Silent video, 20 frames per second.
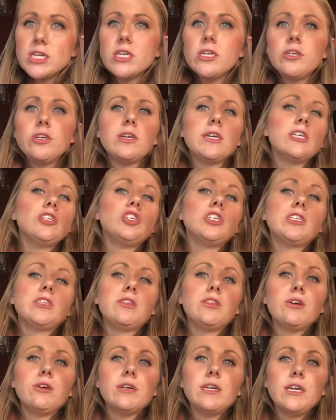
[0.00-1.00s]
You can just
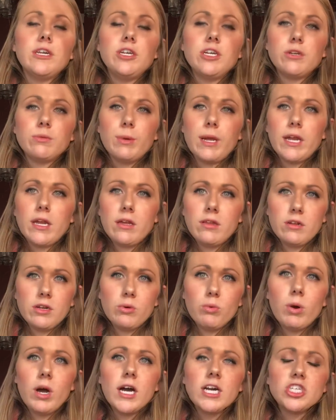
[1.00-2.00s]
throw it in your regular
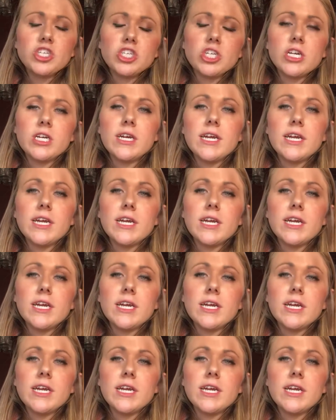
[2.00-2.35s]
washer.